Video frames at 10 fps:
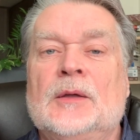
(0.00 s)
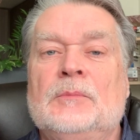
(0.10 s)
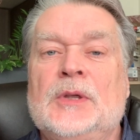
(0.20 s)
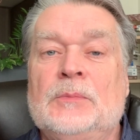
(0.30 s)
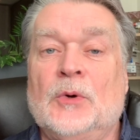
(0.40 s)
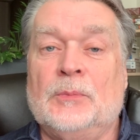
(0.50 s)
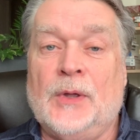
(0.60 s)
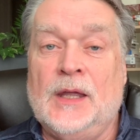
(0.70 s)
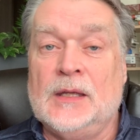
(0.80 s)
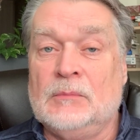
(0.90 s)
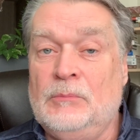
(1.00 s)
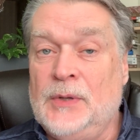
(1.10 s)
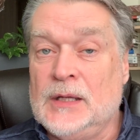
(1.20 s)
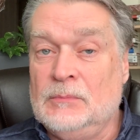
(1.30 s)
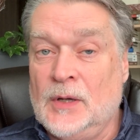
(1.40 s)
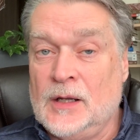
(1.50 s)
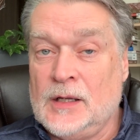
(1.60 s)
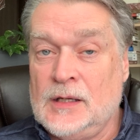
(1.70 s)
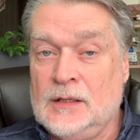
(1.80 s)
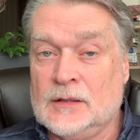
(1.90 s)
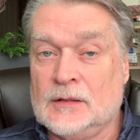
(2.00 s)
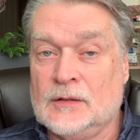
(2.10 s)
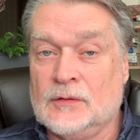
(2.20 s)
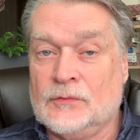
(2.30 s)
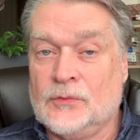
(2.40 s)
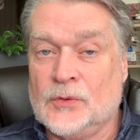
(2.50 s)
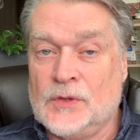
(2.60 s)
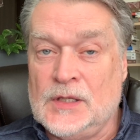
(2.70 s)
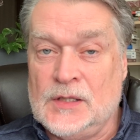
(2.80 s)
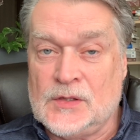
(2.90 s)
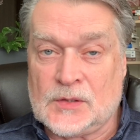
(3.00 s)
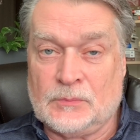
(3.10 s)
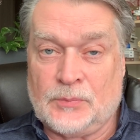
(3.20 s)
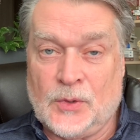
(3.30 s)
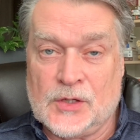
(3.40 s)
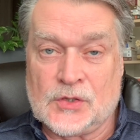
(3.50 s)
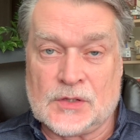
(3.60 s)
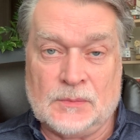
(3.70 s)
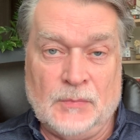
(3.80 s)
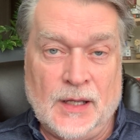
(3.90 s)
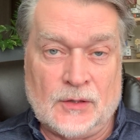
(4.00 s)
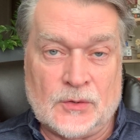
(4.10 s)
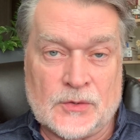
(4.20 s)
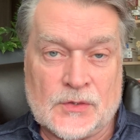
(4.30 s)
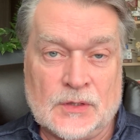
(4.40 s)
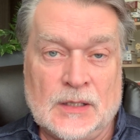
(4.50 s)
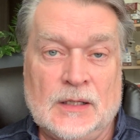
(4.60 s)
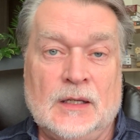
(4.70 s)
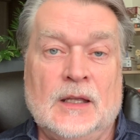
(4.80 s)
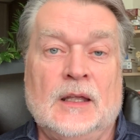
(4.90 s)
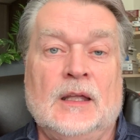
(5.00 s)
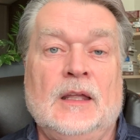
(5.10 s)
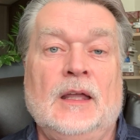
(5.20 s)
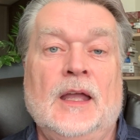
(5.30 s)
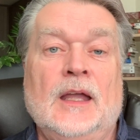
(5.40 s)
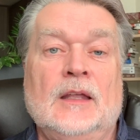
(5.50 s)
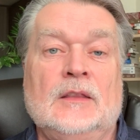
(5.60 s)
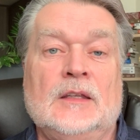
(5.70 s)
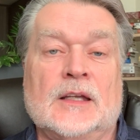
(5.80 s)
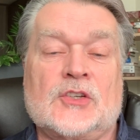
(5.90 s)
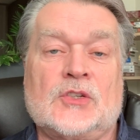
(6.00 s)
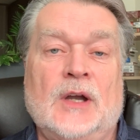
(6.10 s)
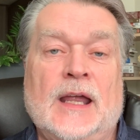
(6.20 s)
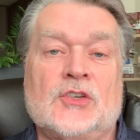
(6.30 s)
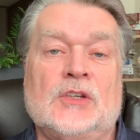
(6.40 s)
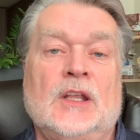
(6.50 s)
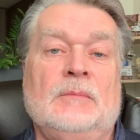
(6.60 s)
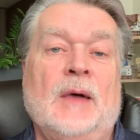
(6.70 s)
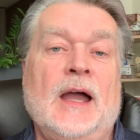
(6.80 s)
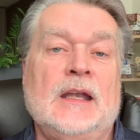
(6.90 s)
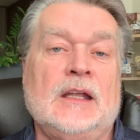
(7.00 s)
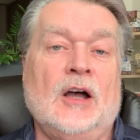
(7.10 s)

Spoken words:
people paying big money for these precious metals and the extraction and mining